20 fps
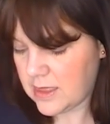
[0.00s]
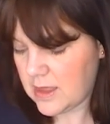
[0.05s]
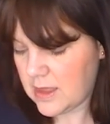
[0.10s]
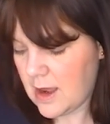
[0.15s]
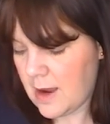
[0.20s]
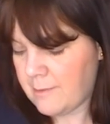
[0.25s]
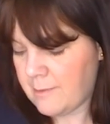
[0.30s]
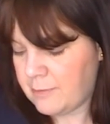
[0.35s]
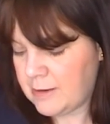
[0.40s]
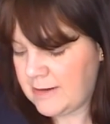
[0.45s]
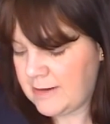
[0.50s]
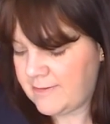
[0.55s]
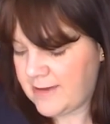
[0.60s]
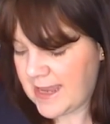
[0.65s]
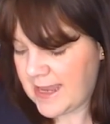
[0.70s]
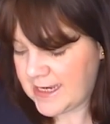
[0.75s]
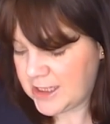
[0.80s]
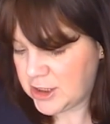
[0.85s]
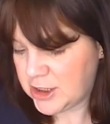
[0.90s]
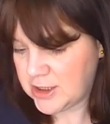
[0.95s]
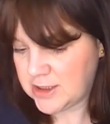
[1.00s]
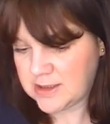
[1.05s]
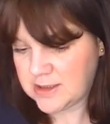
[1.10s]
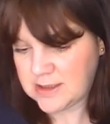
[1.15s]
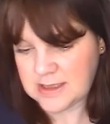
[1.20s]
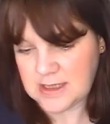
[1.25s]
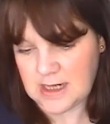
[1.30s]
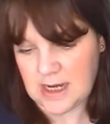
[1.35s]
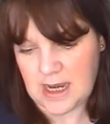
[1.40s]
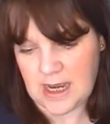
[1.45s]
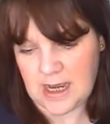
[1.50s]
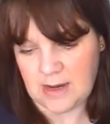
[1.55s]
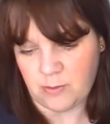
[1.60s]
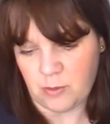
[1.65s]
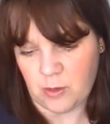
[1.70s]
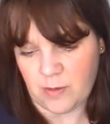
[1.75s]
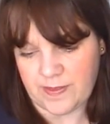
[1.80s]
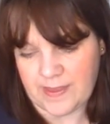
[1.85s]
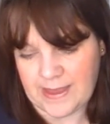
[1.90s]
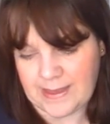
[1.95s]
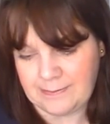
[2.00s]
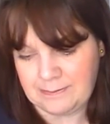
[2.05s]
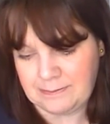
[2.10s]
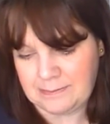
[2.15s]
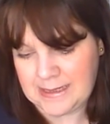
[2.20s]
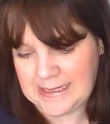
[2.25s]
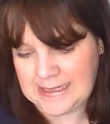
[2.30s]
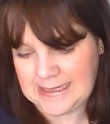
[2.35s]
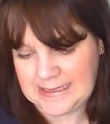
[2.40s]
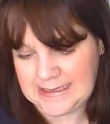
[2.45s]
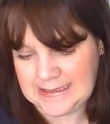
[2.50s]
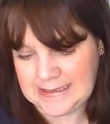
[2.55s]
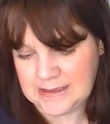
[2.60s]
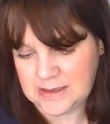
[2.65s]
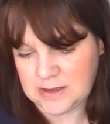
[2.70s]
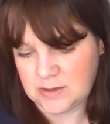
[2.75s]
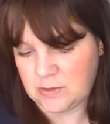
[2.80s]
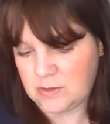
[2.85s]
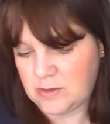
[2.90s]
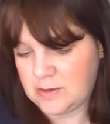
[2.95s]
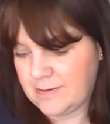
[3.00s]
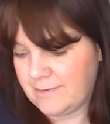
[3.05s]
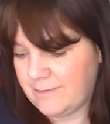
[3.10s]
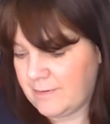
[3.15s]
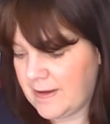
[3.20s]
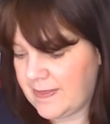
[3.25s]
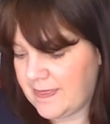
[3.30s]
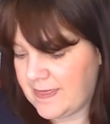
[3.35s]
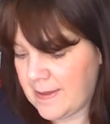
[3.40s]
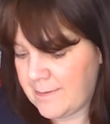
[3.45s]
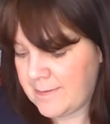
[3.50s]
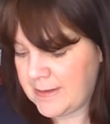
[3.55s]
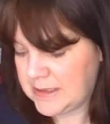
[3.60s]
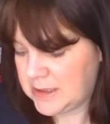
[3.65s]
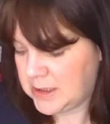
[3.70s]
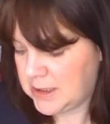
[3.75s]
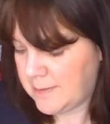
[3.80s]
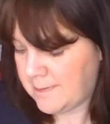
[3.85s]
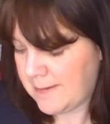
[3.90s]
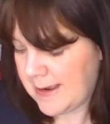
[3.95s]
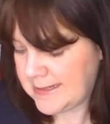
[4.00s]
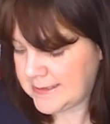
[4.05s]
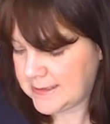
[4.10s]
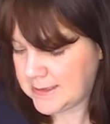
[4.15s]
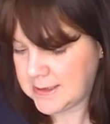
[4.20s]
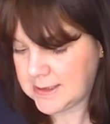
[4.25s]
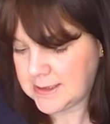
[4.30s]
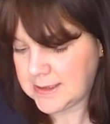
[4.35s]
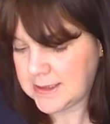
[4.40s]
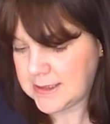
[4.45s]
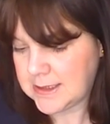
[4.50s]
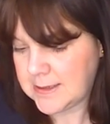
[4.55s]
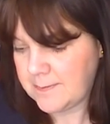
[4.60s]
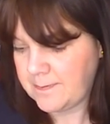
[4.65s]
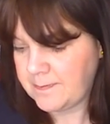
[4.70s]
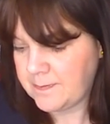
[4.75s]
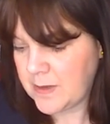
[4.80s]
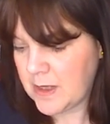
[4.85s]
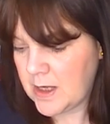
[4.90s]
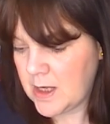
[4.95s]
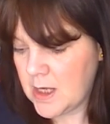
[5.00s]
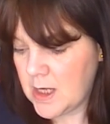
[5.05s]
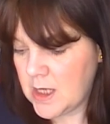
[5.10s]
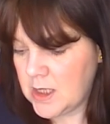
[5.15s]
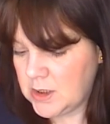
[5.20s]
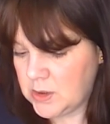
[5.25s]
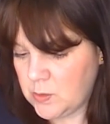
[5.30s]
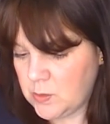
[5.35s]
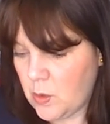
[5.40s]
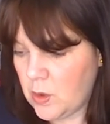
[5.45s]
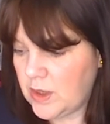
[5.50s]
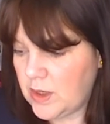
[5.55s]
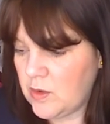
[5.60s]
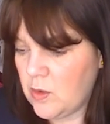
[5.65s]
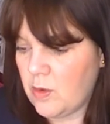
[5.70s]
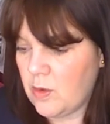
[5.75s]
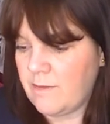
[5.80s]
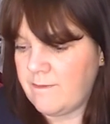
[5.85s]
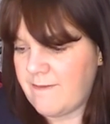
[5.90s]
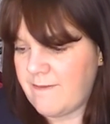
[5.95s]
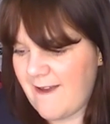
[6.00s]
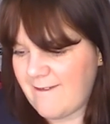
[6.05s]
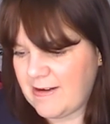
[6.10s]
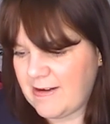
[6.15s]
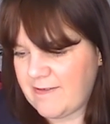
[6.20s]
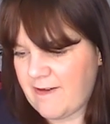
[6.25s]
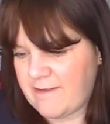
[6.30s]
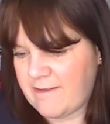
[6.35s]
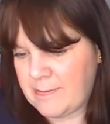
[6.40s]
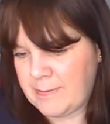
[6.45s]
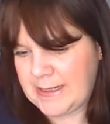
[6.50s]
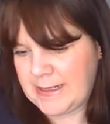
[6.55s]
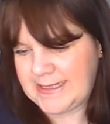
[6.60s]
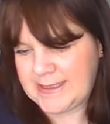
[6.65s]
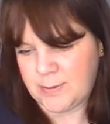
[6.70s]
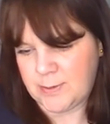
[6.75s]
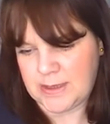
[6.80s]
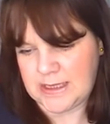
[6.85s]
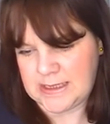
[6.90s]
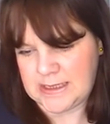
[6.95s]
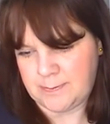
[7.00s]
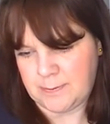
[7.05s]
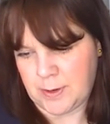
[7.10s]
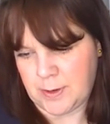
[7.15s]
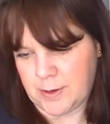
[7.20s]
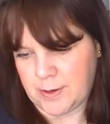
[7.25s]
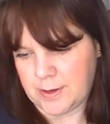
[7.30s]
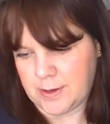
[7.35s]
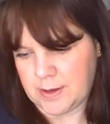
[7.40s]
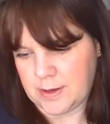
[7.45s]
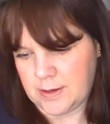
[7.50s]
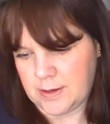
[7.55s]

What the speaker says: abbreviations and what they mean, so you can write them into your patterns. So all in all, I'm very, very pleased with this book.